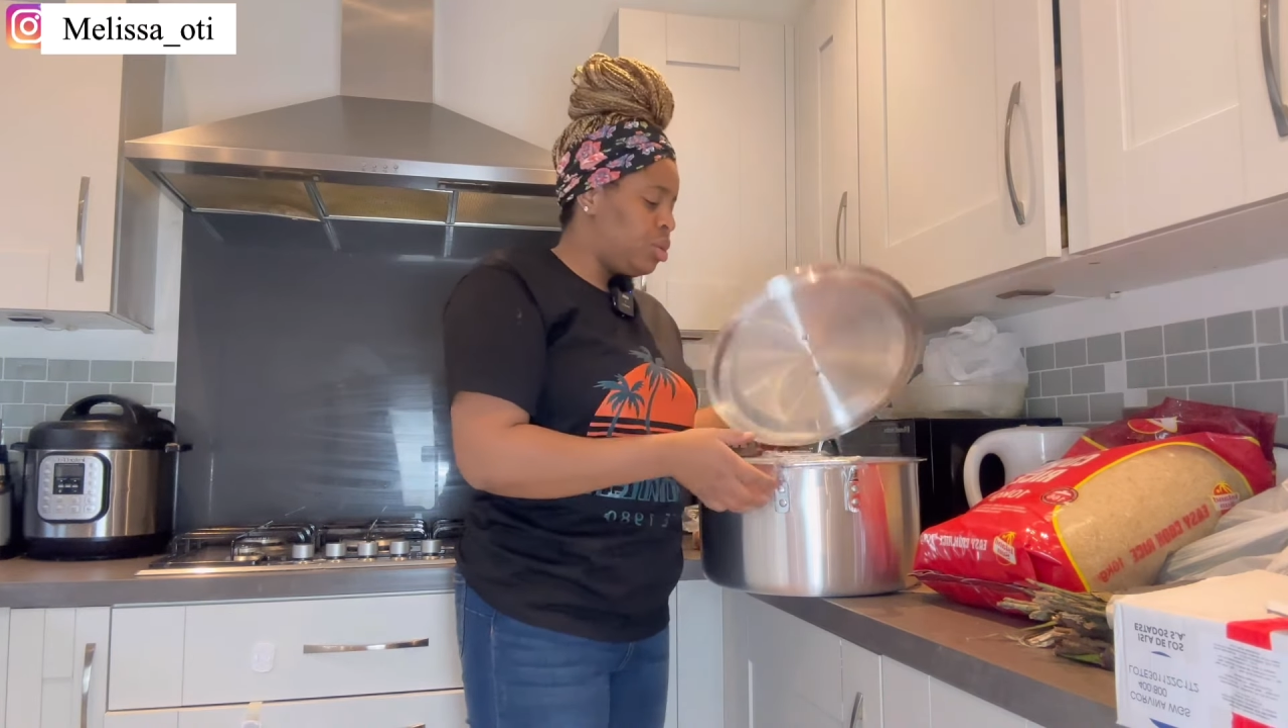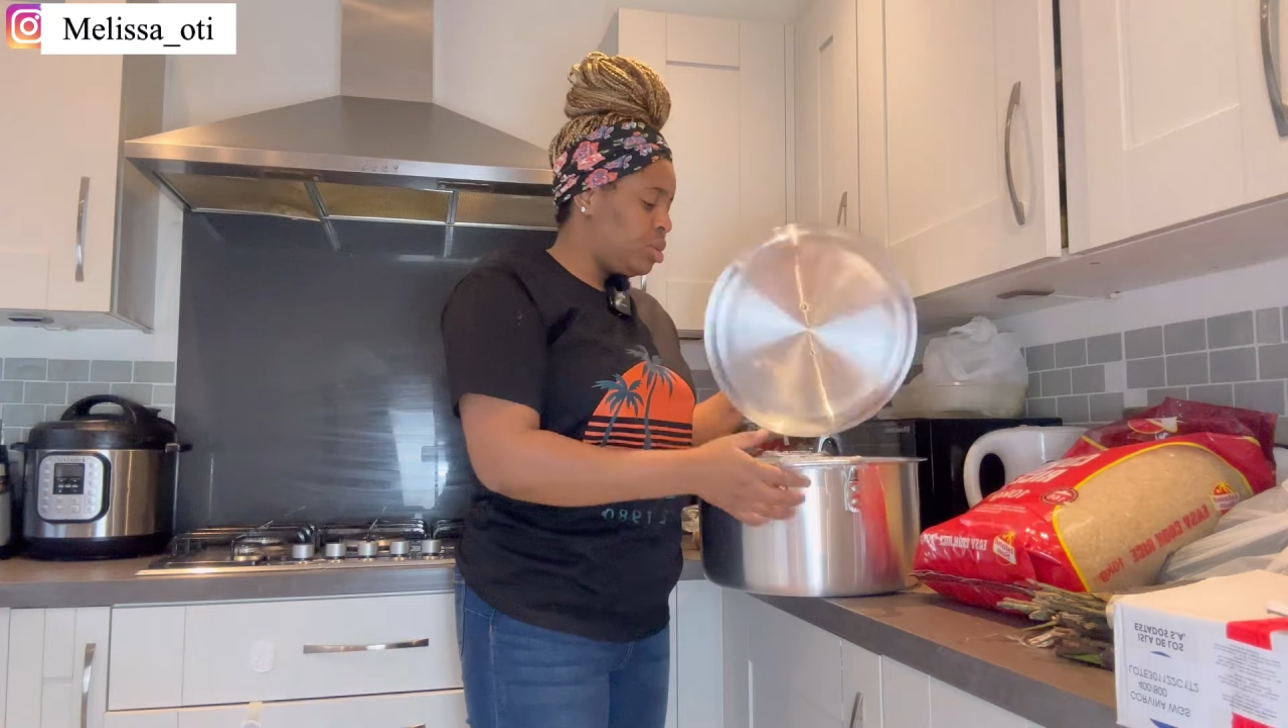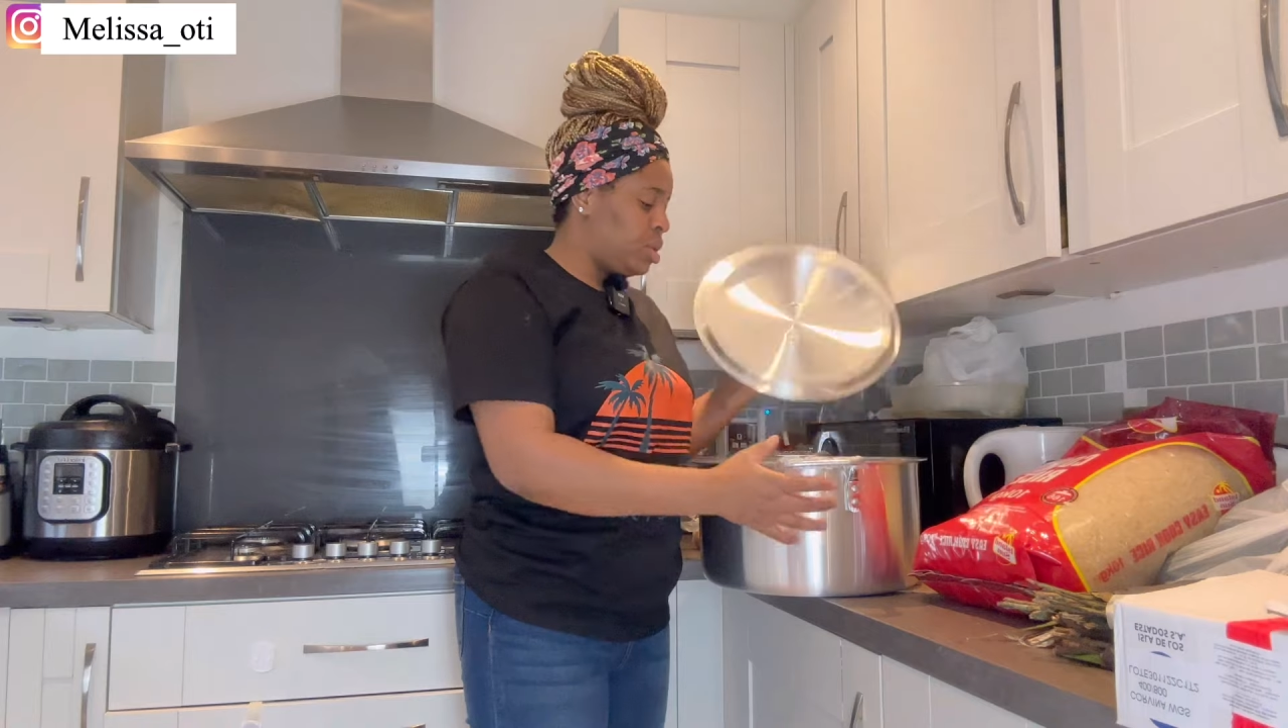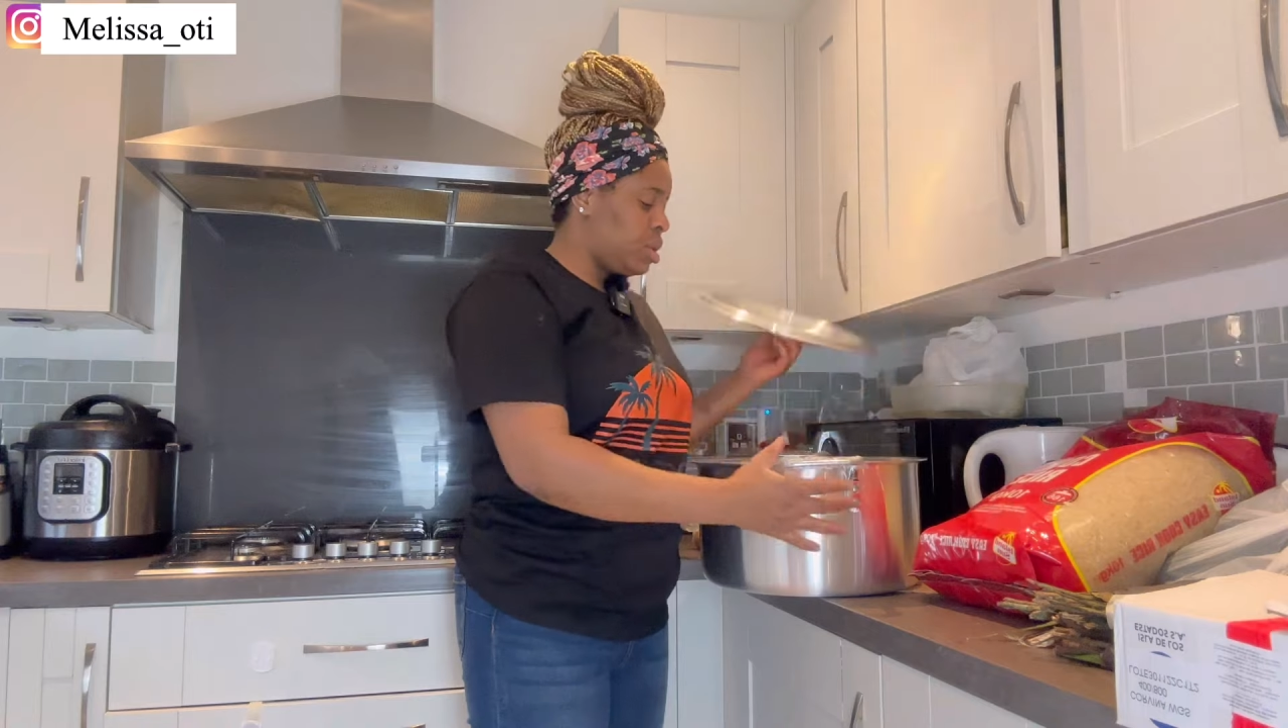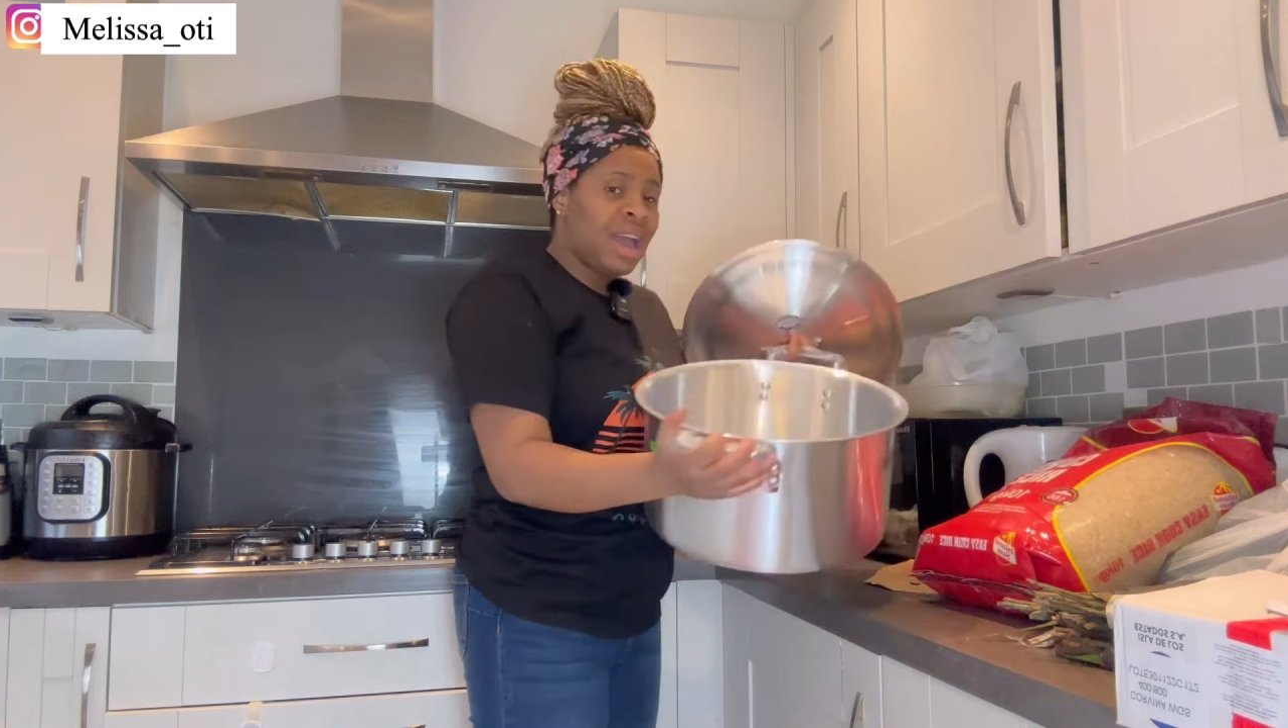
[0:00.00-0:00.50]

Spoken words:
use.